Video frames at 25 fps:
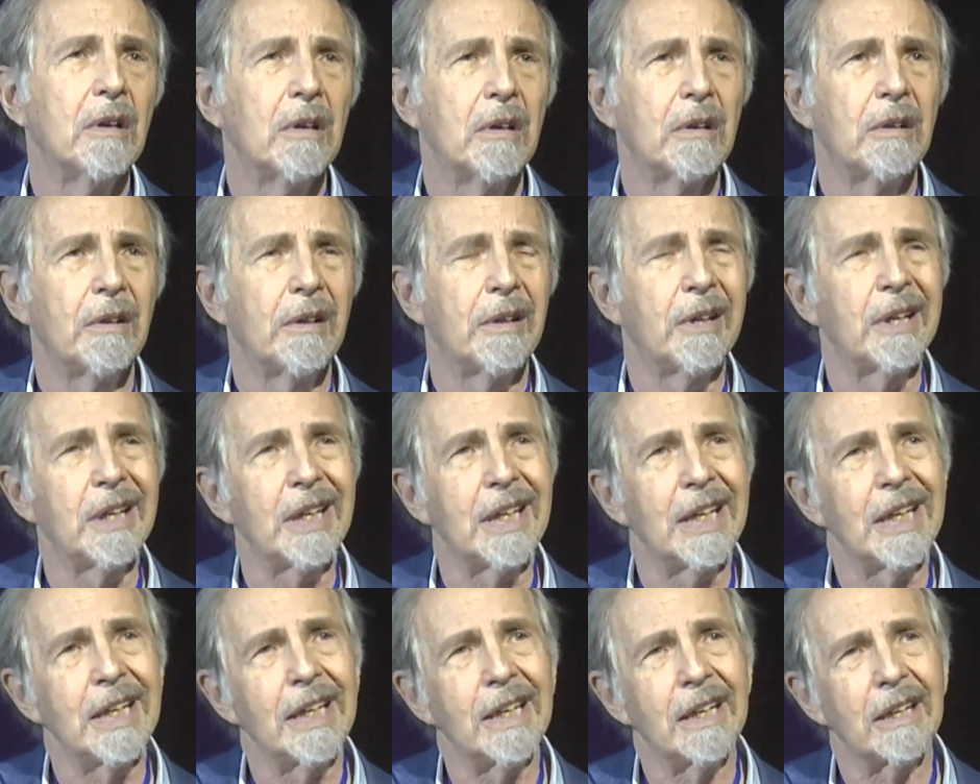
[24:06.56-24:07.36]

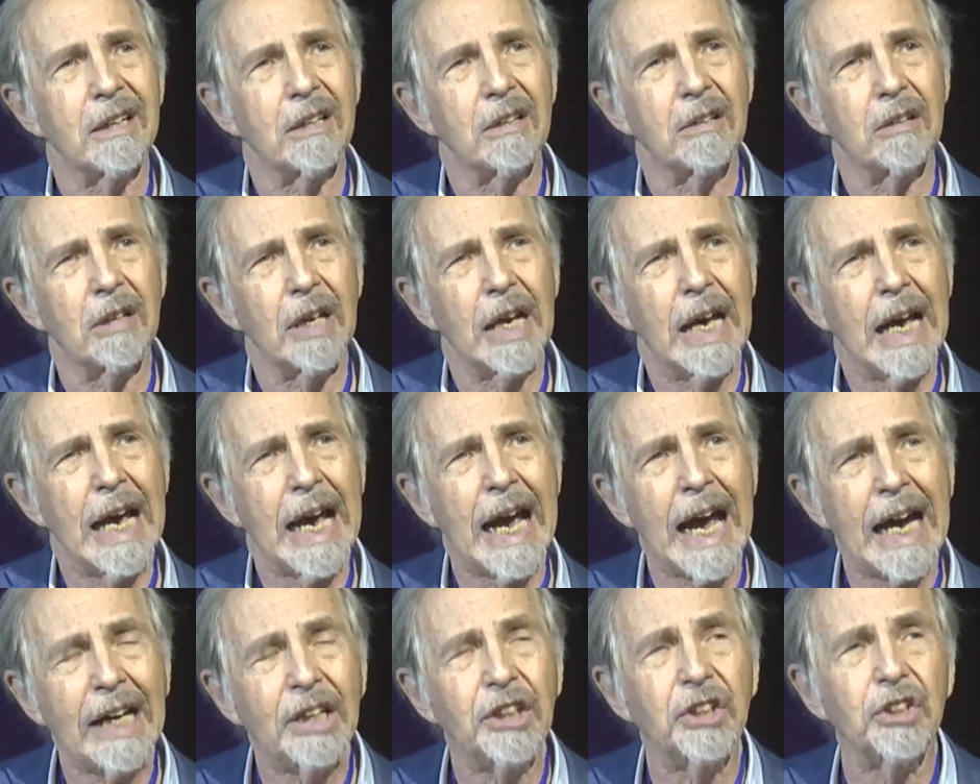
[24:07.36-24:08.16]
the
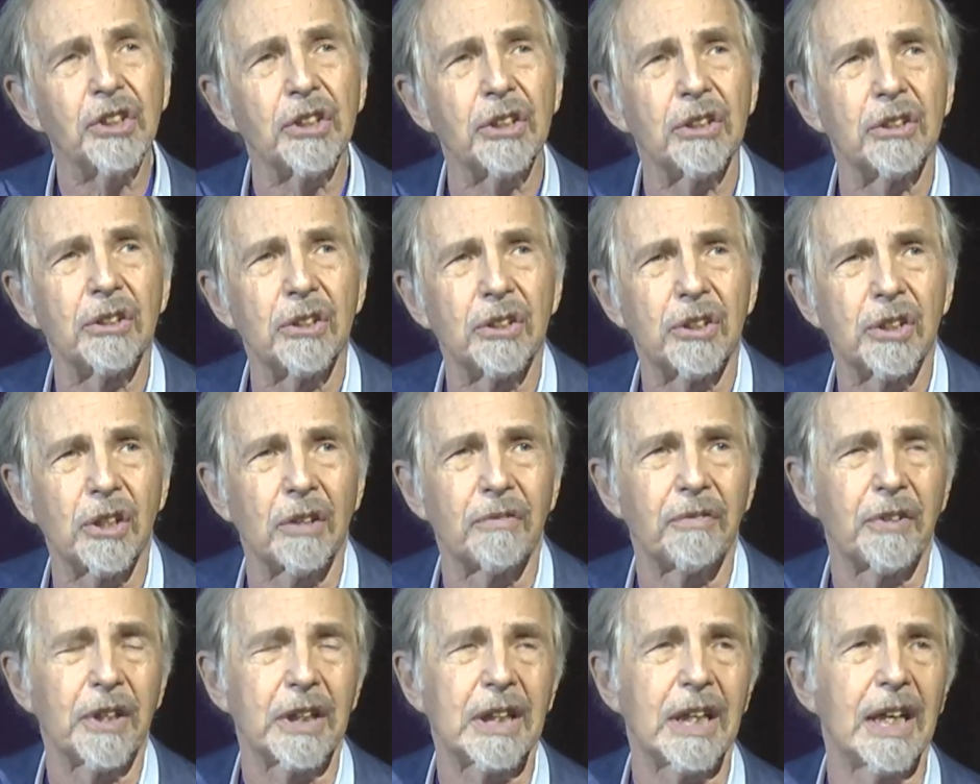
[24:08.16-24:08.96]
actions
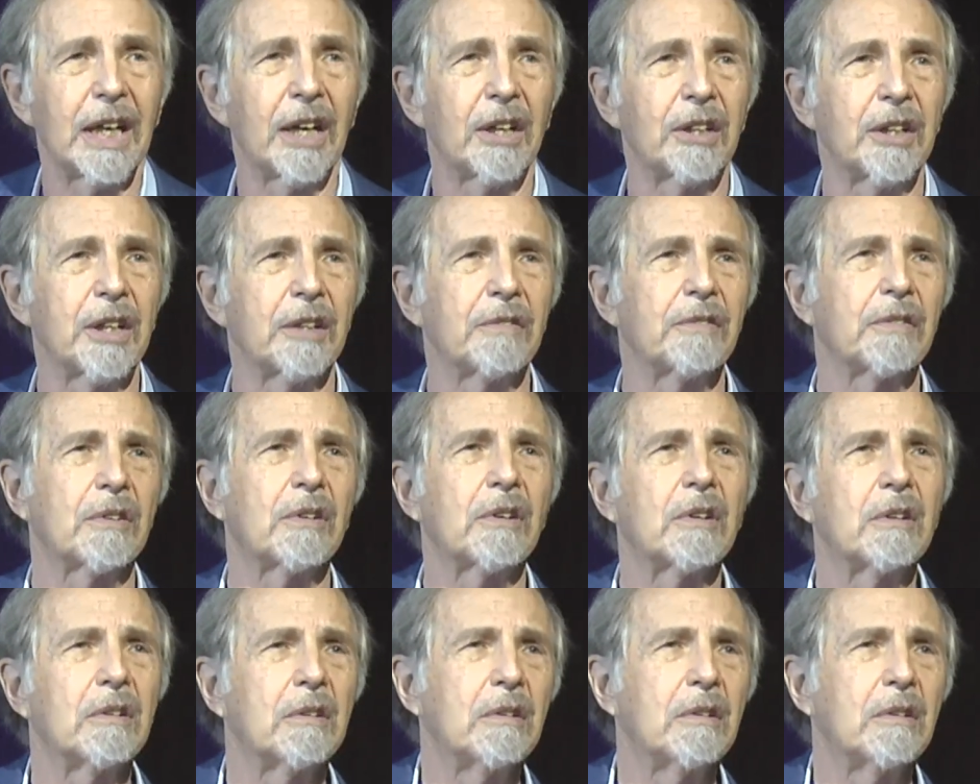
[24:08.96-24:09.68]
of the caregiver,